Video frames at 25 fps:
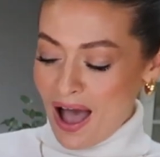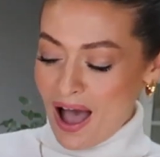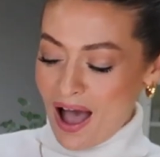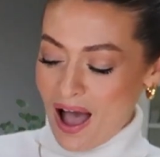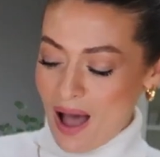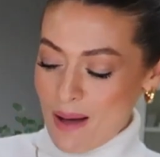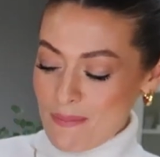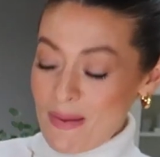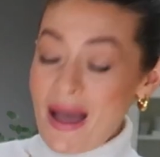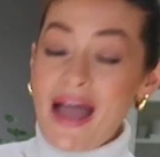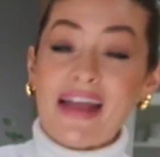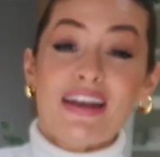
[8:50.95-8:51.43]

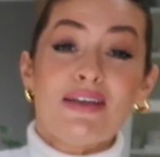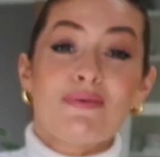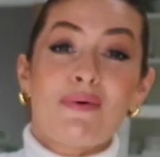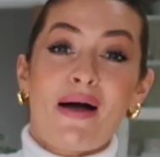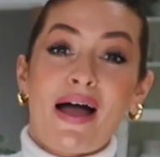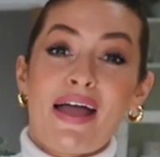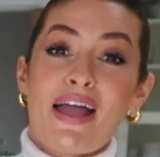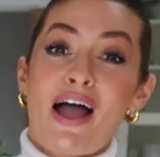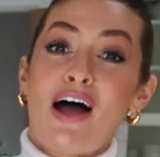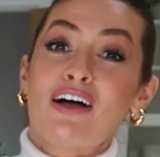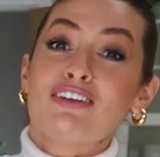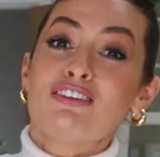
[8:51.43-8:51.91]
Um,
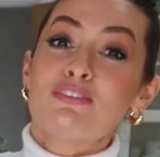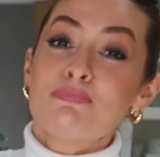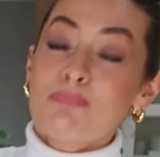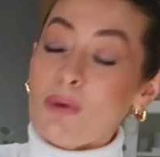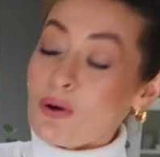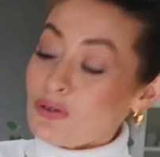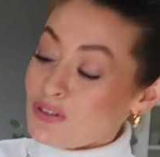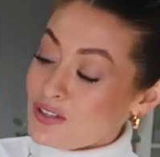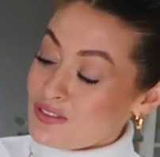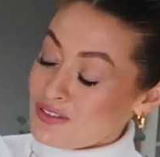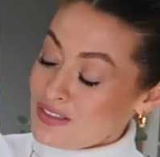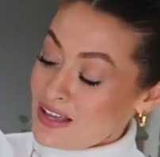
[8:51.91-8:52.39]
anyway, I
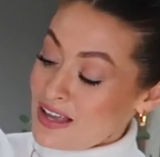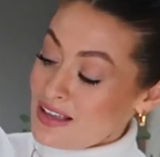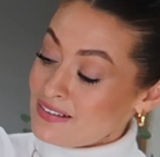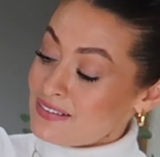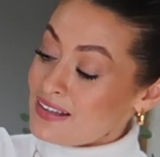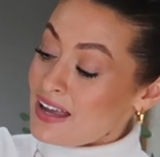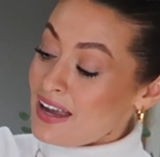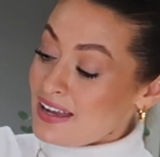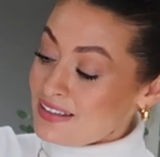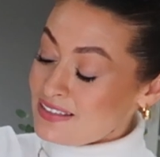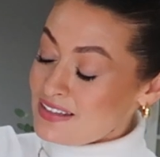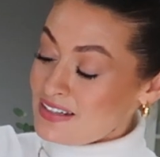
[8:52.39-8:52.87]
spotted this
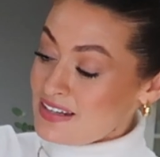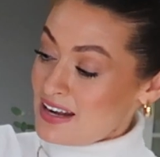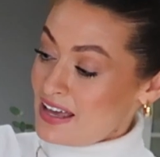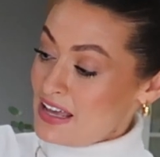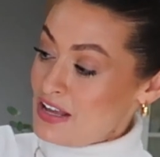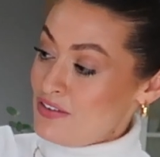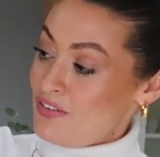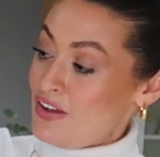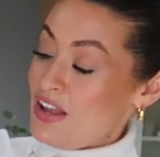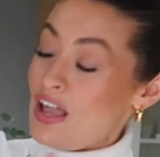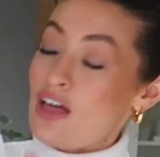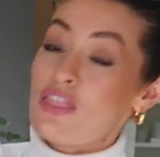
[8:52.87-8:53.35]
in the
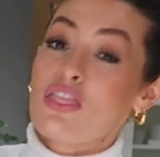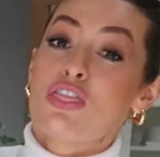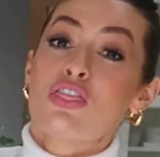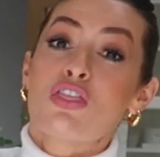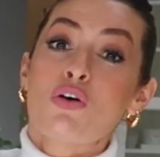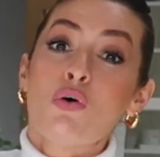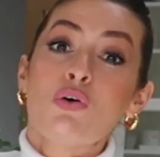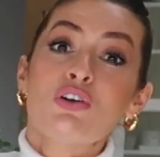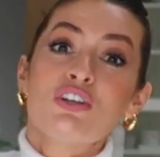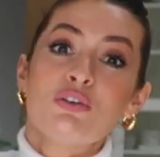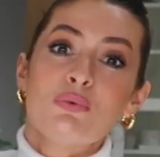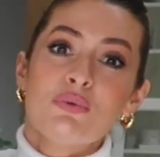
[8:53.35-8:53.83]
navy and
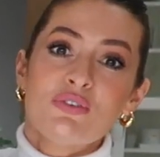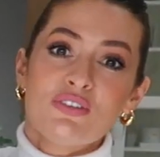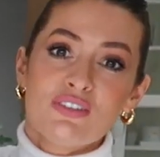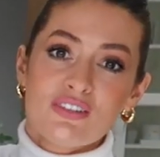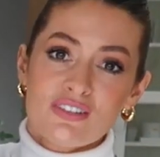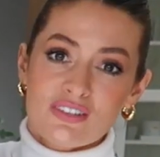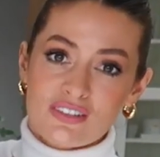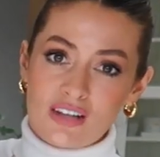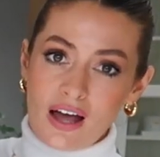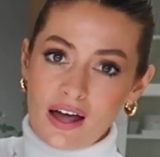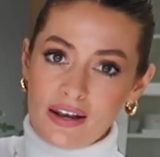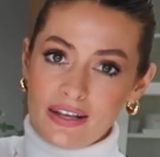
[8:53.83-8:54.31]
thought it was
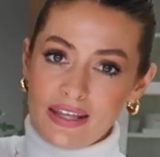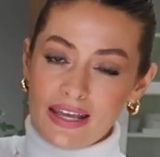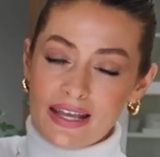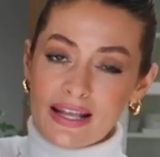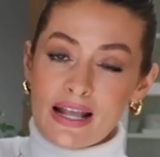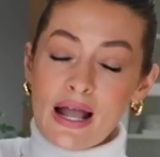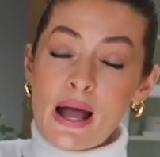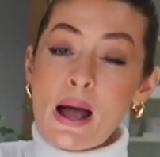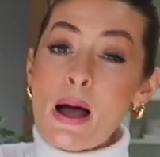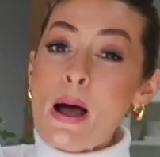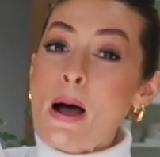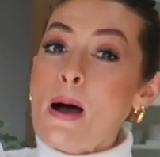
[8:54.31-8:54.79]

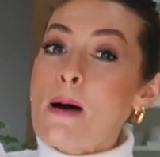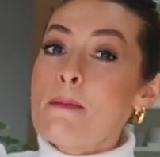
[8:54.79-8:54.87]
stunning.